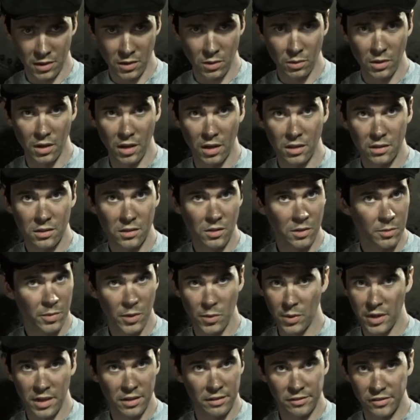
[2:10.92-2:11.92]
Go on, don't
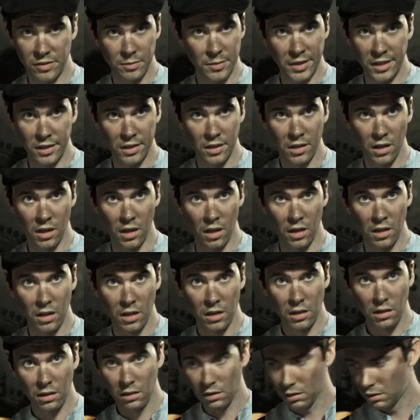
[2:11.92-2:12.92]
be waiting for me at
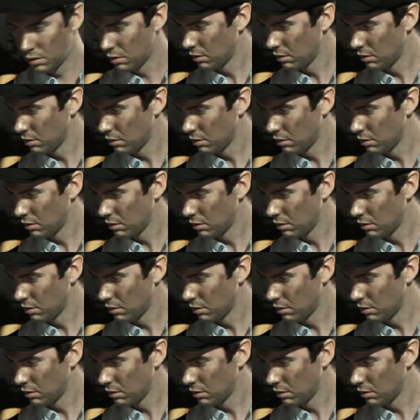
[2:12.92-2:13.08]
all.